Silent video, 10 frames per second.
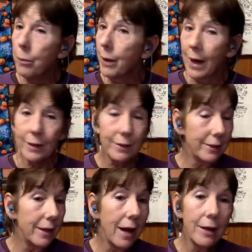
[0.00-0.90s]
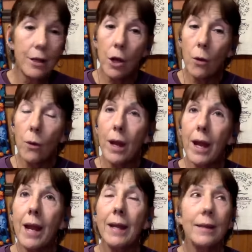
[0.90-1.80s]
but I did not know
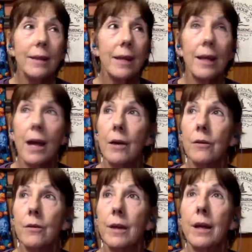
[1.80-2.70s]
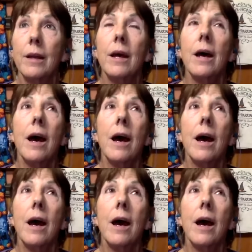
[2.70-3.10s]
anything other than